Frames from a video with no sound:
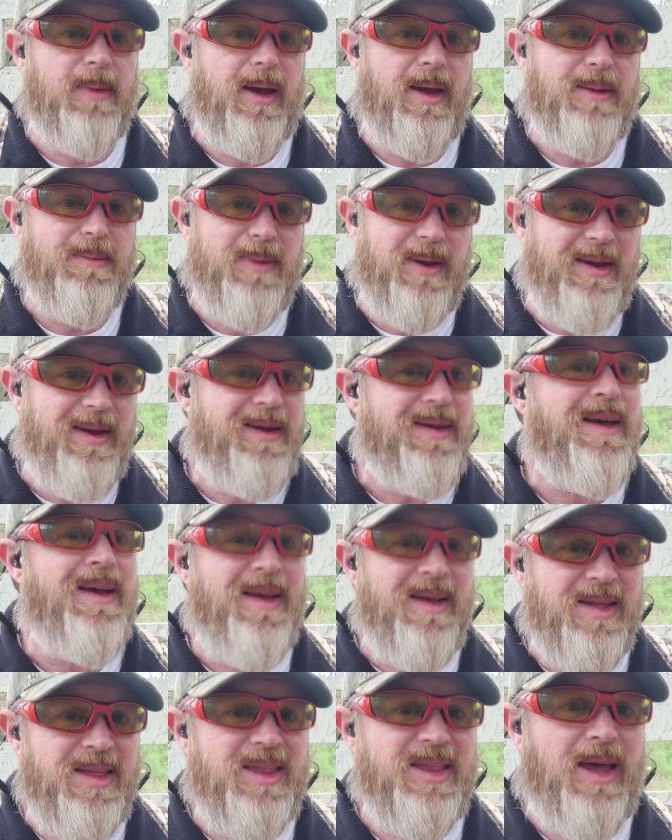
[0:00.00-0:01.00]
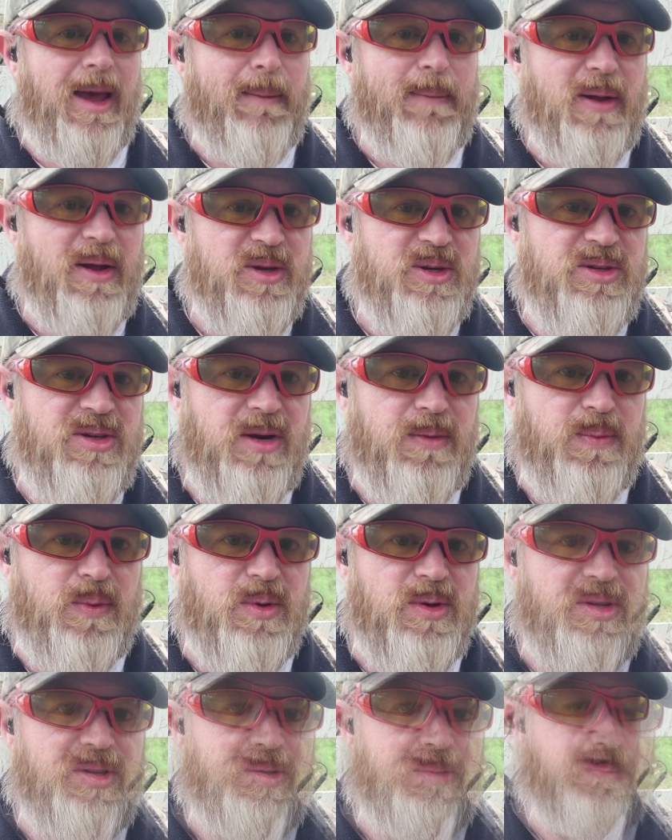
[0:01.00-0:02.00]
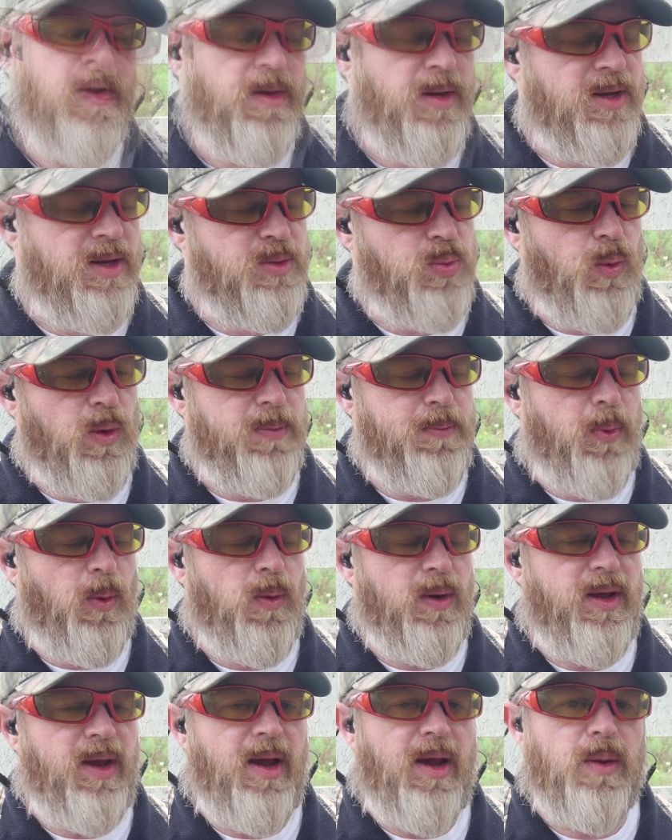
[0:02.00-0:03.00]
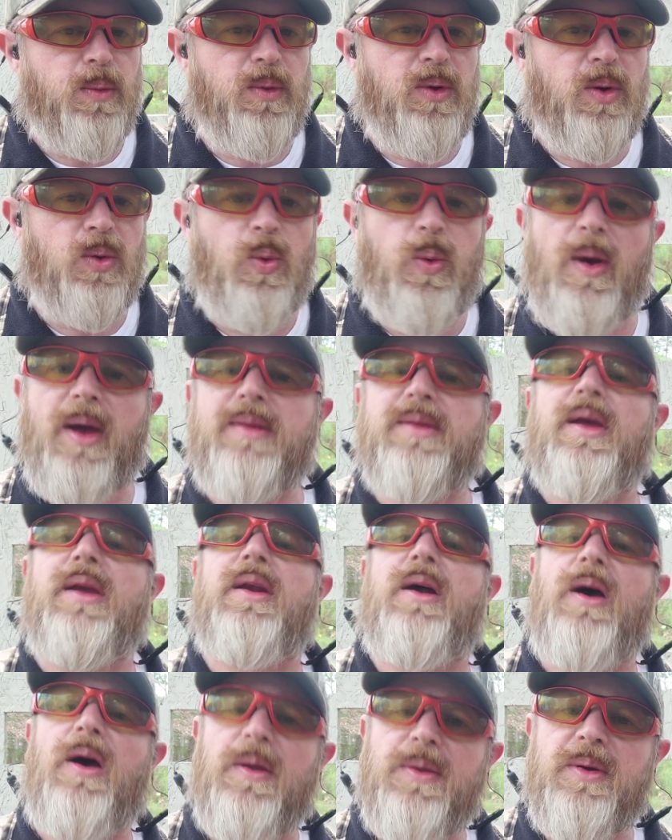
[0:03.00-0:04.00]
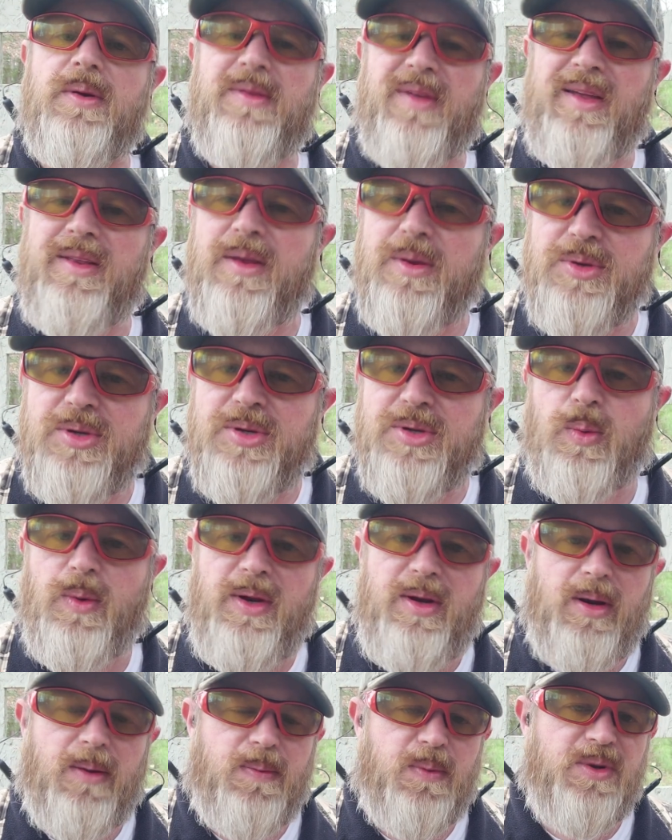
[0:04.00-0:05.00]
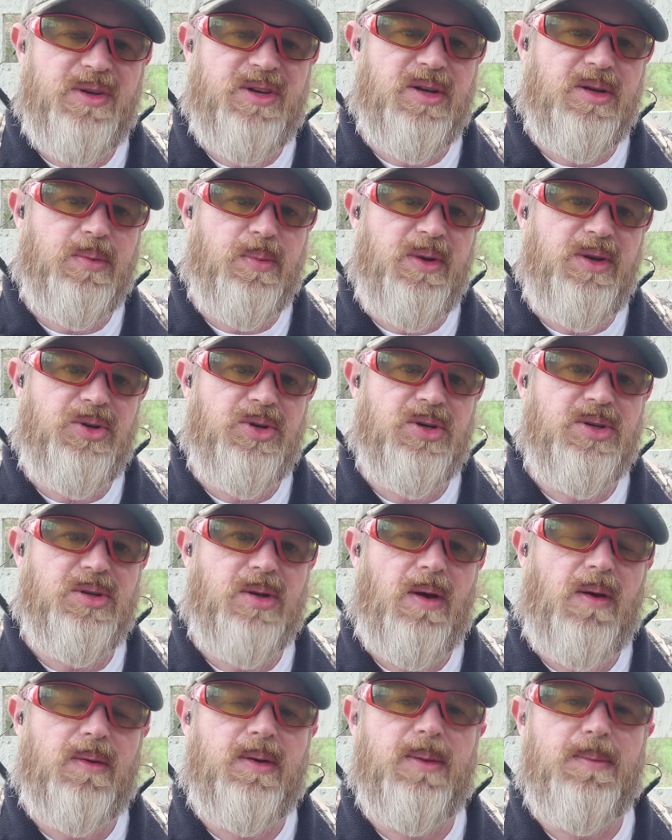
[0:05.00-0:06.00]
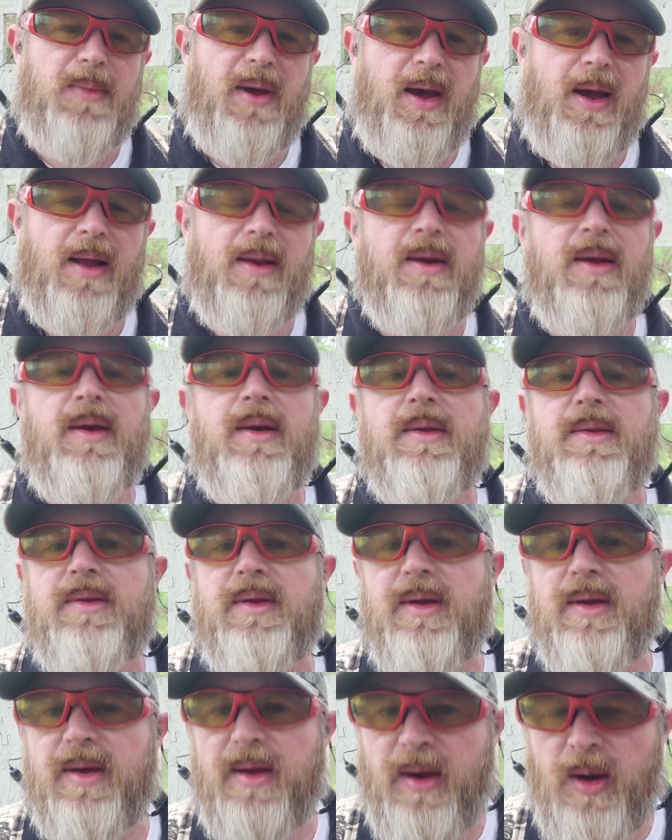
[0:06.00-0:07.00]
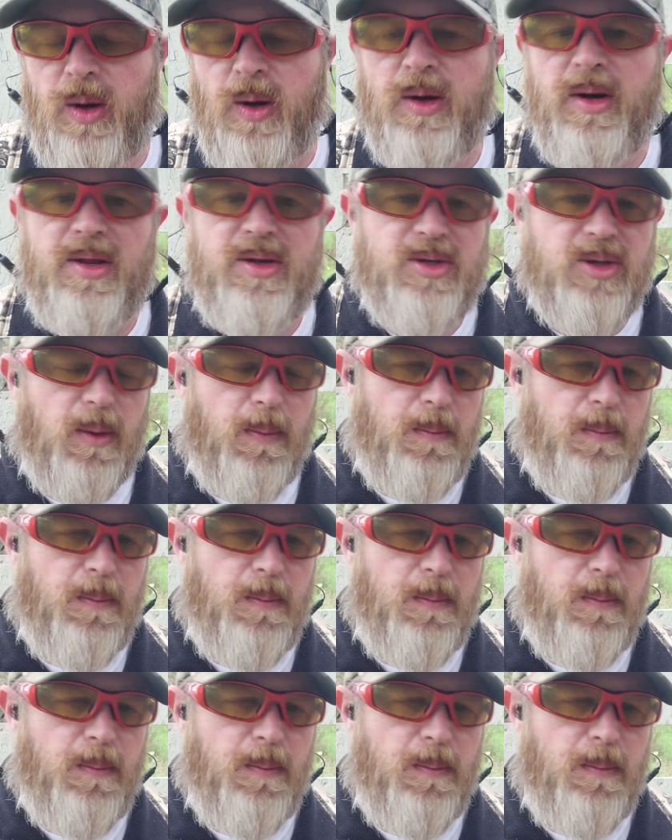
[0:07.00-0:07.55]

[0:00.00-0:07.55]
make me that much difference. Now, it's worth pointing out real quick that other than those three differences we just talked about, the Heritage